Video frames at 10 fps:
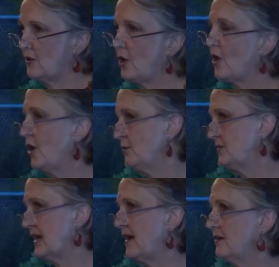her
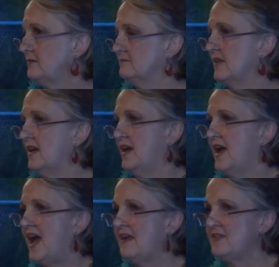hometown,
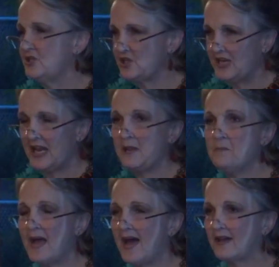and then she came
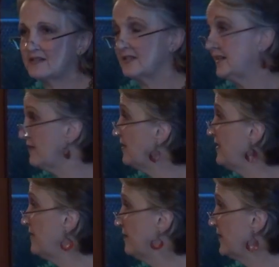back to live in
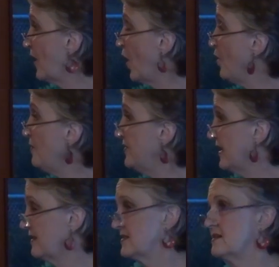the home
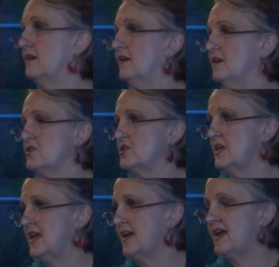that
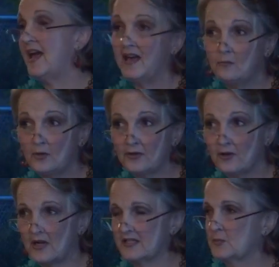she had had with
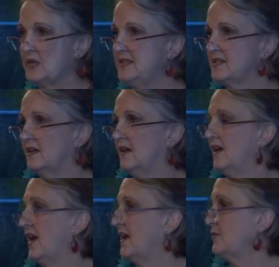her husband.
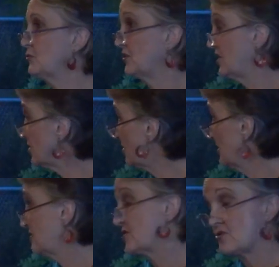And
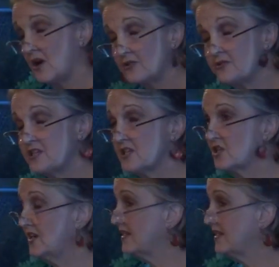tradition, strong tradition